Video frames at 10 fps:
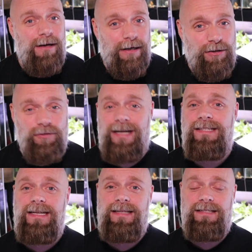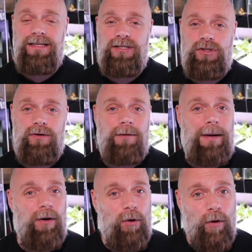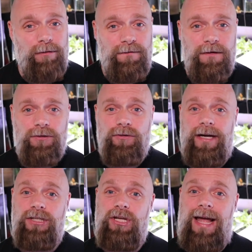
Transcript: addressing this issue about overfiltration